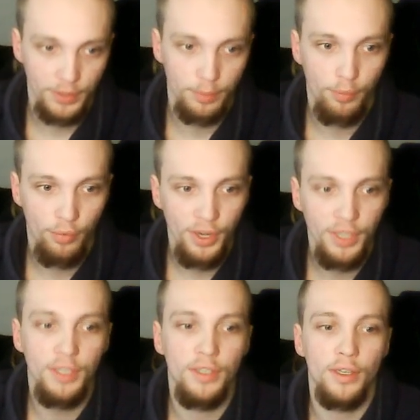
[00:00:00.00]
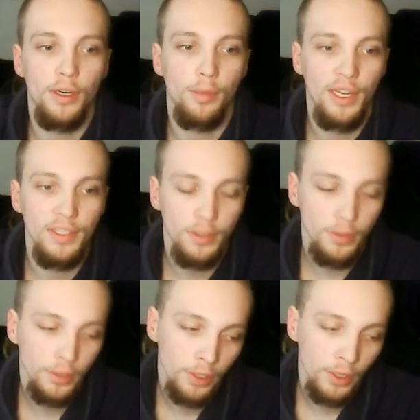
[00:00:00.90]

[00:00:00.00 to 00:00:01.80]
is pretty darn amazing.